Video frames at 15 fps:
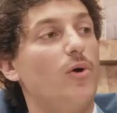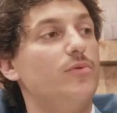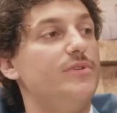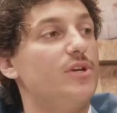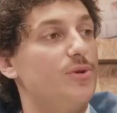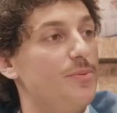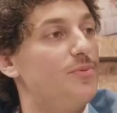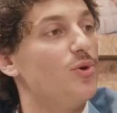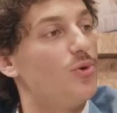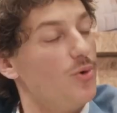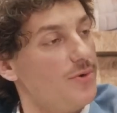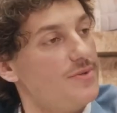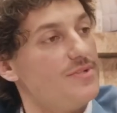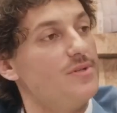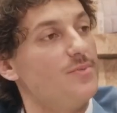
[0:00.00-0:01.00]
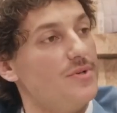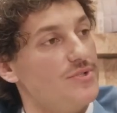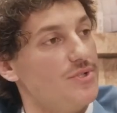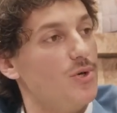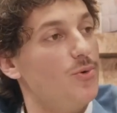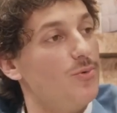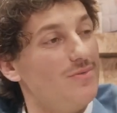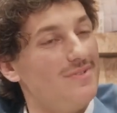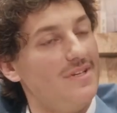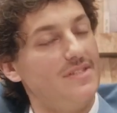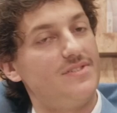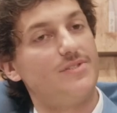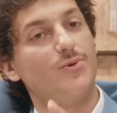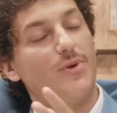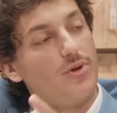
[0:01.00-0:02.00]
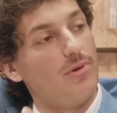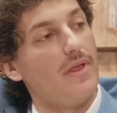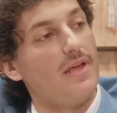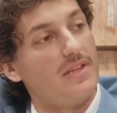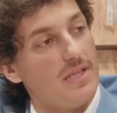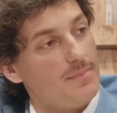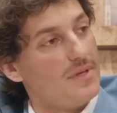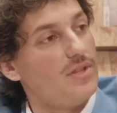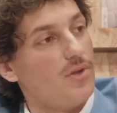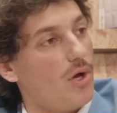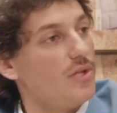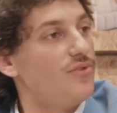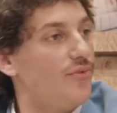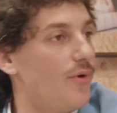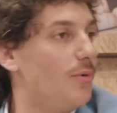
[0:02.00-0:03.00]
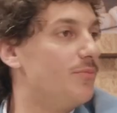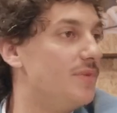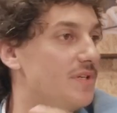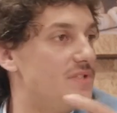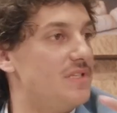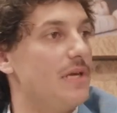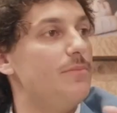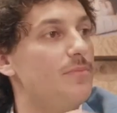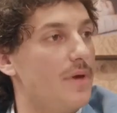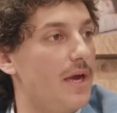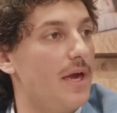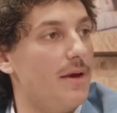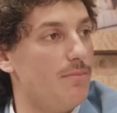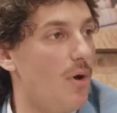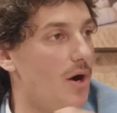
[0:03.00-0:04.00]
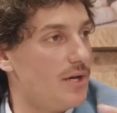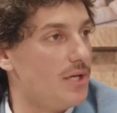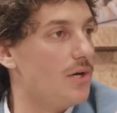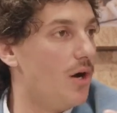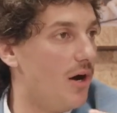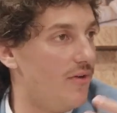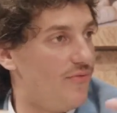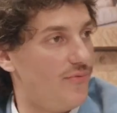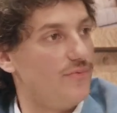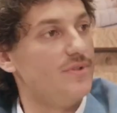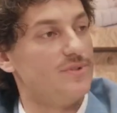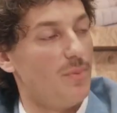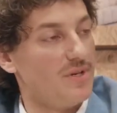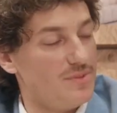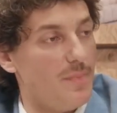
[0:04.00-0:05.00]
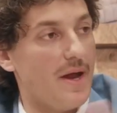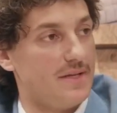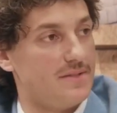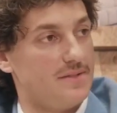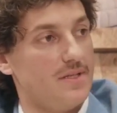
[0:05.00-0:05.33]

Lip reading: the cryptocurrency in Brazil, it's regulated, but not from the same body of the sports bets.